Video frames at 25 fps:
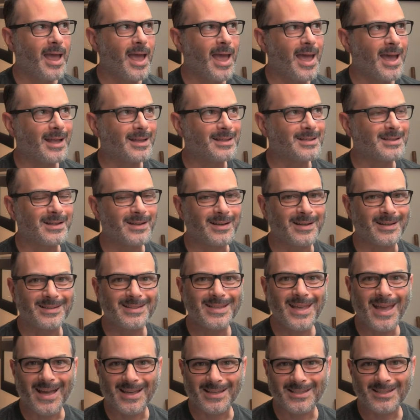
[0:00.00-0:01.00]
And uh,
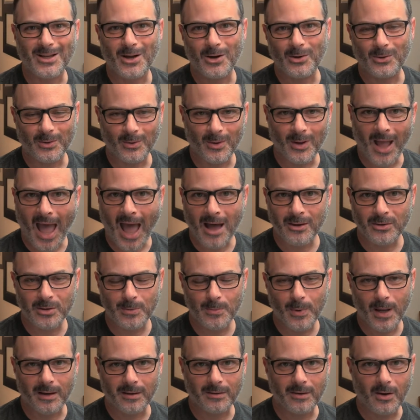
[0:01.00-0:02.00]
yeah, so
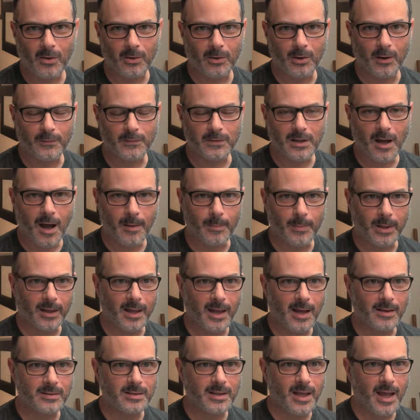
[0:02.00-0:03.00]
how's about going off
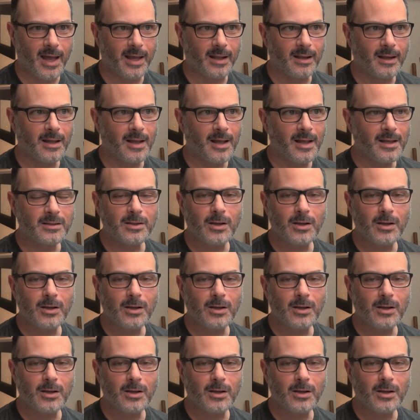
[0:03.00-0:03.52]
topic? How's that?